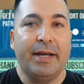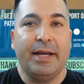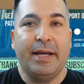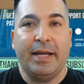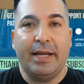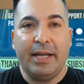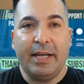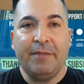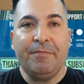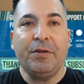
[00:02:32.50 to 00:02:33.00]

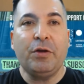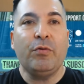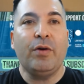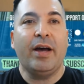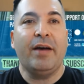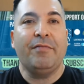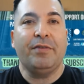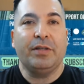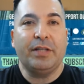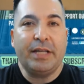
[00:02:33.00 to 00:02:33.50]
If you
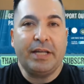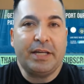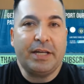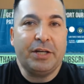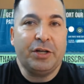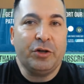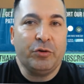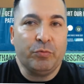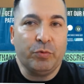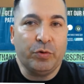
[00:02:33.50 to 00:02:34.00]
have a leak in
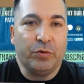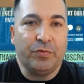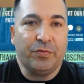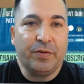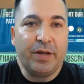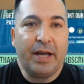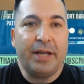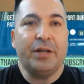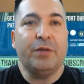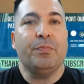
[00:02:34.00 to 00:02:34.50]
your roof
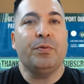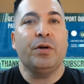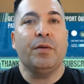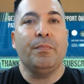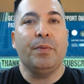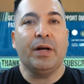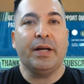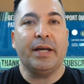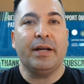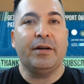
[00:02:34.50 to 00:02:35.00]
and you put a
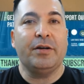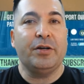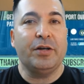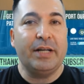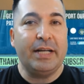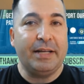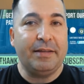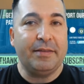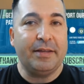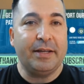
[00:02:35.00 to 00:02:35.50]
bucket
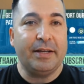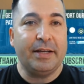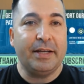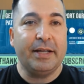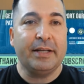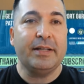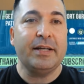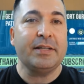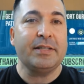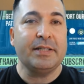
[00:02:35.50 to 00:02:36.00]
underneath it,
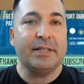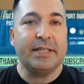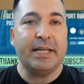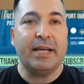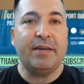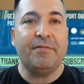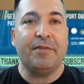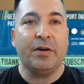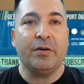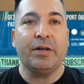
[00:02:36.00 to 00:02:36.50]
it doesn't
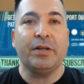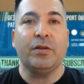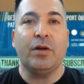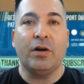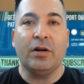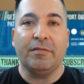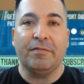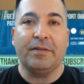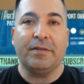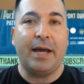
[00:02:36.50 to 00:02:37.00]
take very
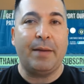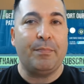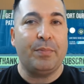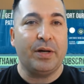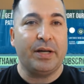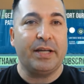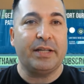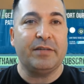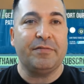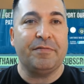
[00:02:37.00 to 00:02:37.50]
long for that
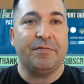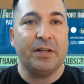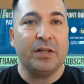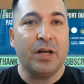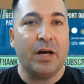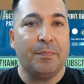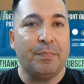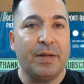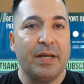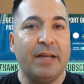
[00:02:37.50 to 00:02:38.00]
bucket to fill
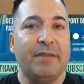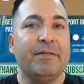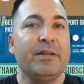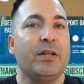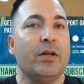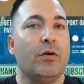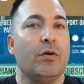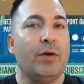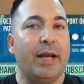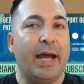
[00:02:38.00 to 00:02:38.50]
up, even
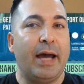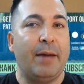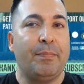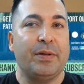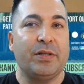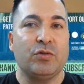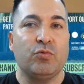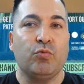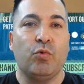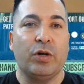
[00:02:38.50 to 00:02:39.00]
though it
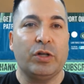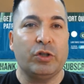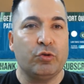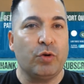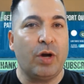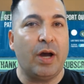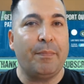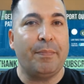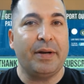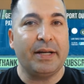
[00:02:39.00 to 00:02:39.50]
happens 1
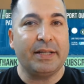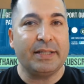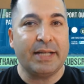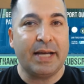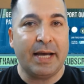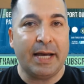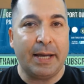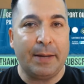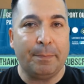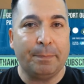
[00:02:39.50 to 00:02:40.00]
drop at a
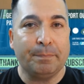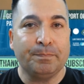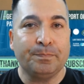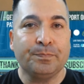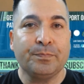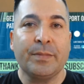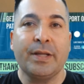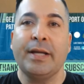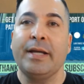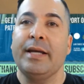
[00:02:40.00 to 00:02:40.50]
time.
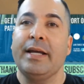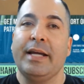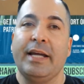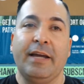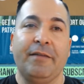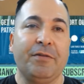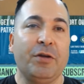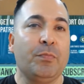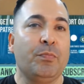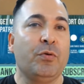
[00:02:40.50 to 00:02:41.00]

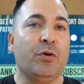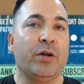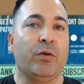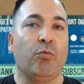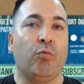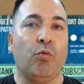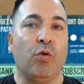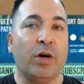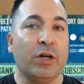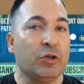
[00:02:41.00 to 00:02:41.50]
If you put
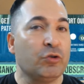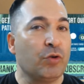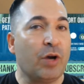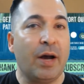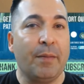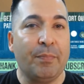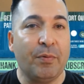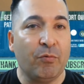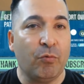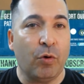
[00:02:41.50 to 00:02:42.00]
1
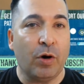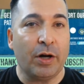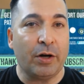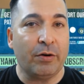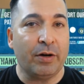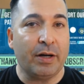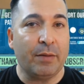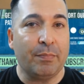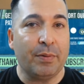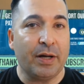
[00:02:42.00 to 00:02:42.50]
drop of water
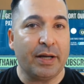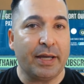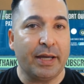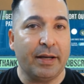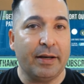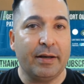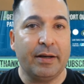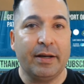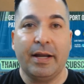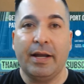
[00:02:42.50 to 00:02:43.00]
in a
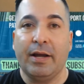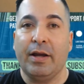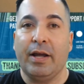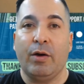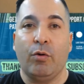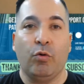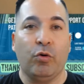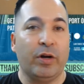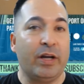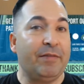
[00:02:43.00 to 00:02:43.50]
bucket,
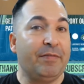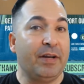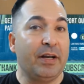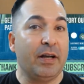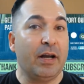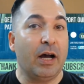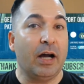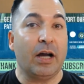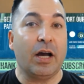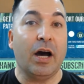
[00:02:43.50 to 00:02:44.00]
or even
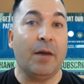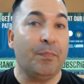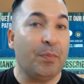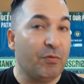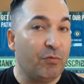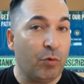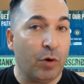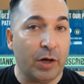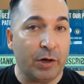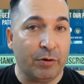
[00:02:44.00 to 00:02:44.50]
a cup of
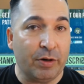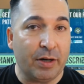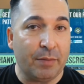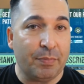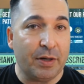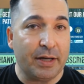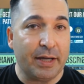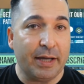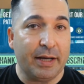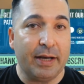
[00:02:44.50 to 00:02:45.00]
water in a
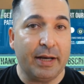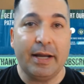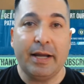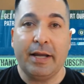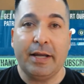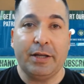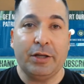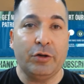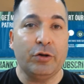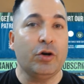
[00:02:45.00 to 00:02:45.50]
bucket,
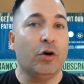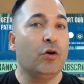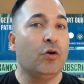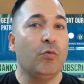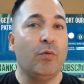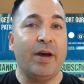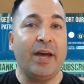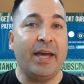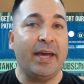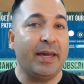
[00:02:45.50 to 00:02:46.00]
you go
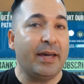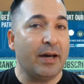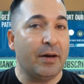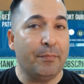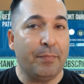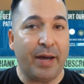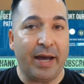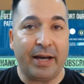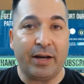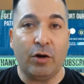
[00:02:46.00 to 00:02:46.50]
away, come
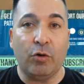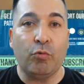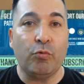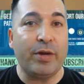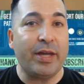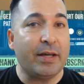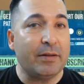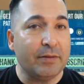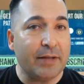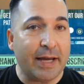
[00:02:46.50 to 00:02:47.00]
back a
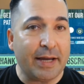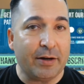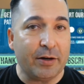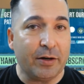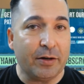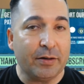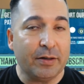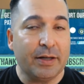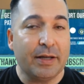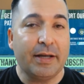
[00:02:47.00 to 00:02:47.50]
week
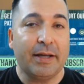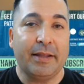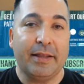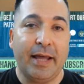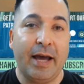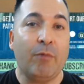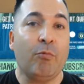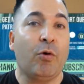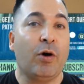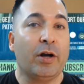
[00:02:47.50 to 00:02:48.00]
later,
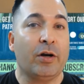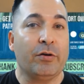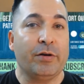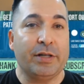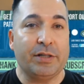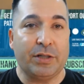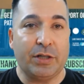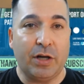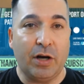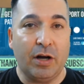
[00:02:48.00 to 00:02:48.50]
that water
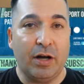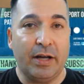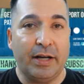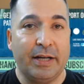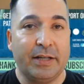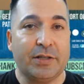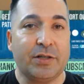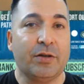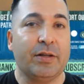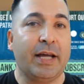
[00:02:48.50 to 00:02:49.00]
is gone.
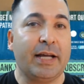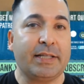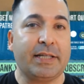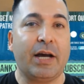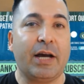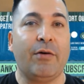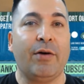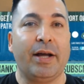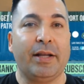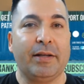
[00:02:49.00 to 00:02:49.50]
And so that's
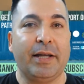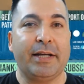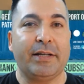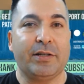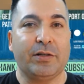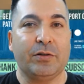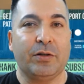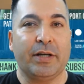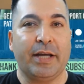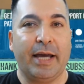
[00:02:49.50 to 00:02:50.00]
how I like
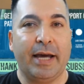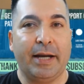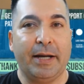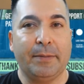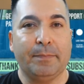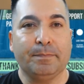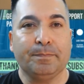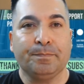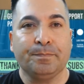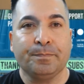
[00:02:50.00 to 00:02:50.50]
to look
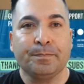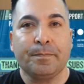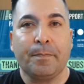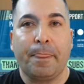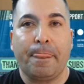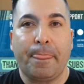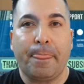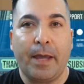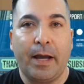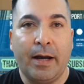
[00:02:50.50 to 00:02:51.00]

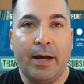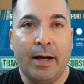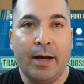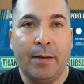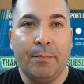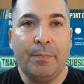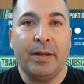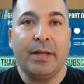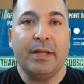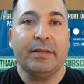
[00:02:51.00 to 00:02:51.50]
at
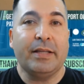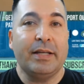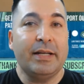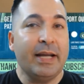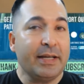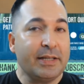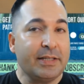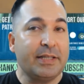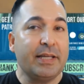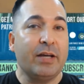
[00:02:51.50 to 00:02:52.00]
it. The
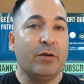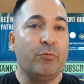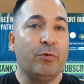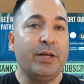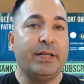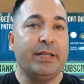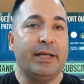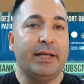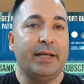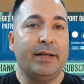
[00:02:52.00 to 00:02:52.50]
next thing we
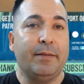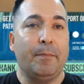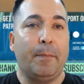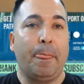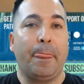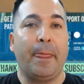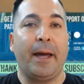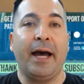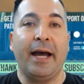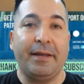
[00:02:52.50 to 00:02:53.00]
did,
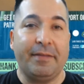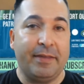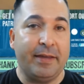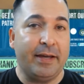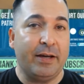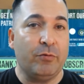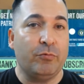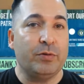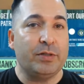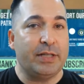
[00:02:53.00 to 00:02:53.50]
I
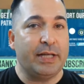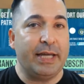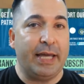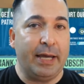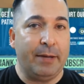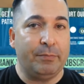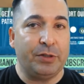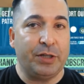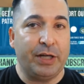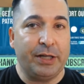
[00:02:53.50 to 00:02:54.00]
think, was a
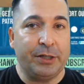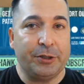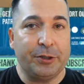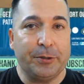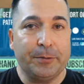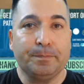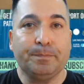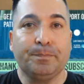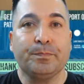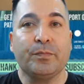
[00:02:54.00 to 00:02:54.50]
game changer.
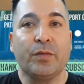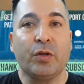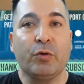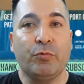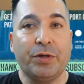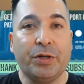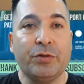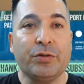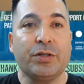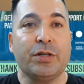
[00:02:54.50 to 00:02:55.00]

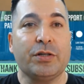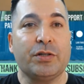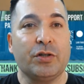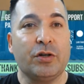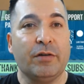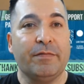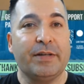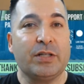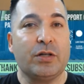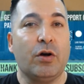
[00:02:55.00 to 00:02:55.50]
We used a
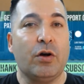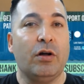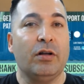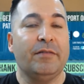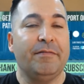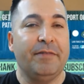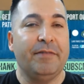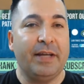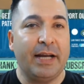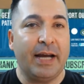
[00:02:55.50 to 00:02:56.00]
service
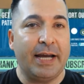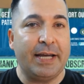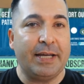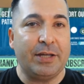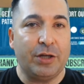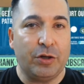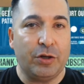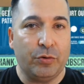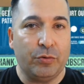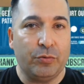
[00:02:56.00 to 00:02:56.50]
called vidIQ.